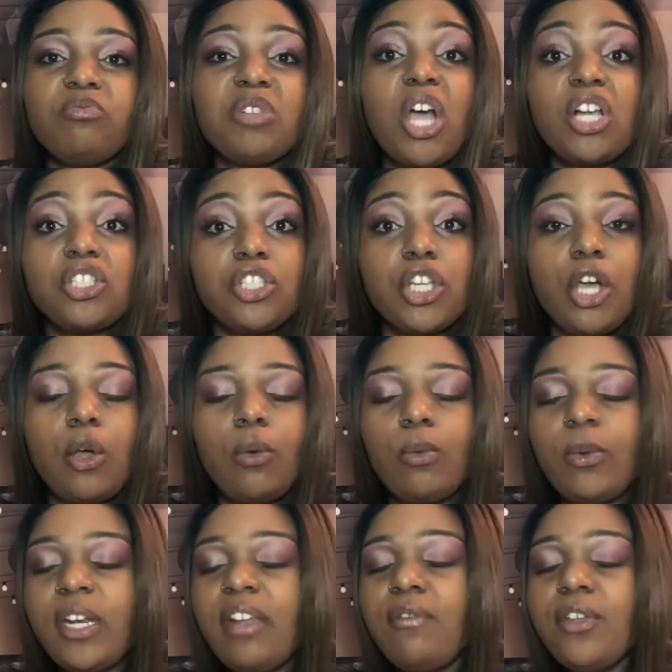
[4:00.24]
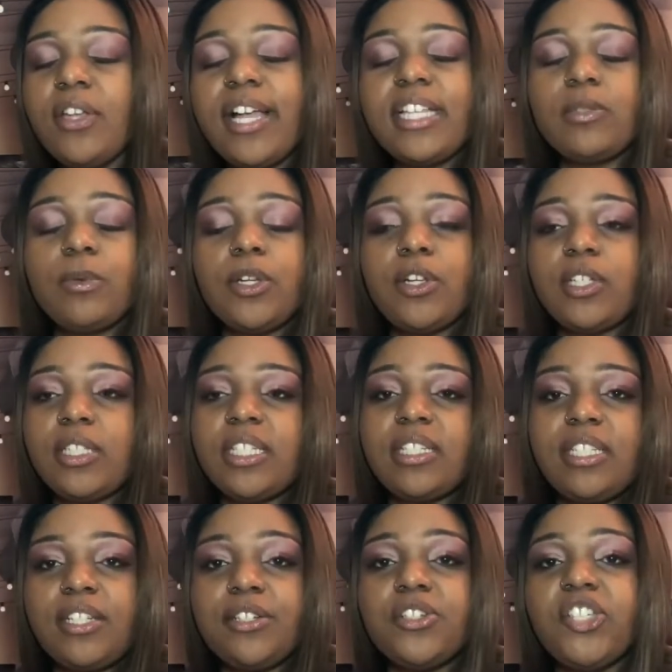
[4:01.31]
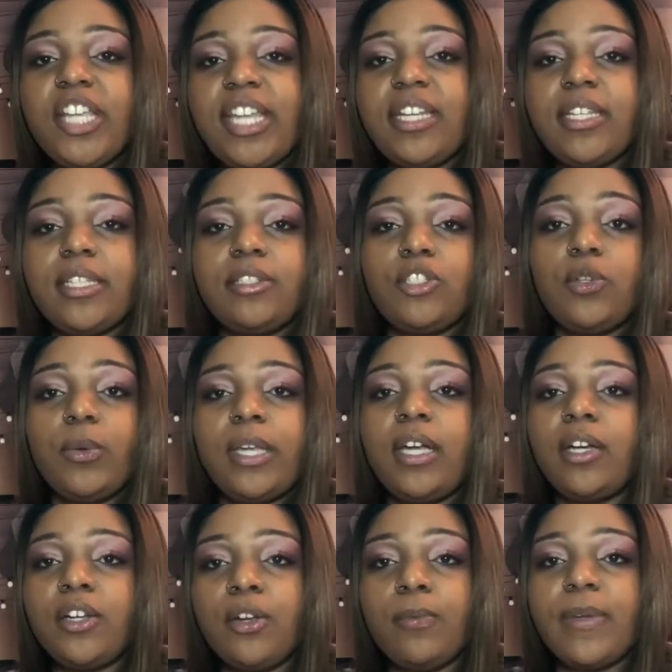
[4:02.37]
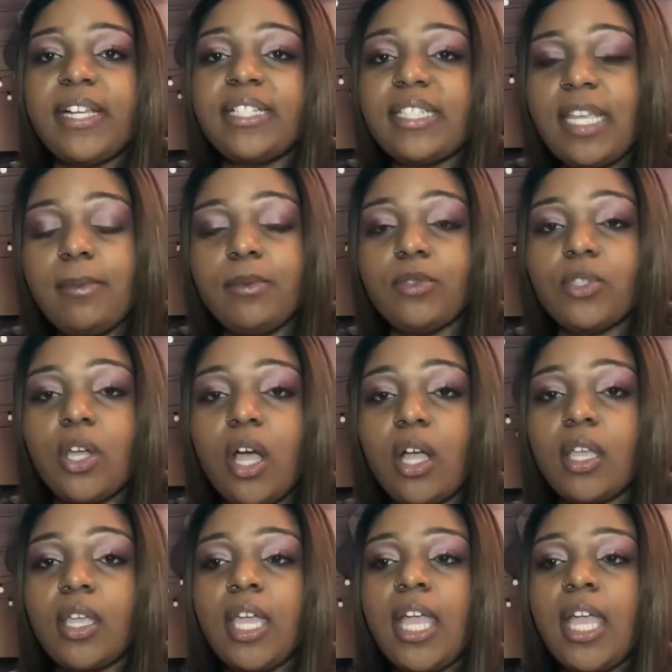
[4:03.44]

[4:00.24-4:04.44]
talk show, whatever you guys want to consider Jada doing on her red table talk.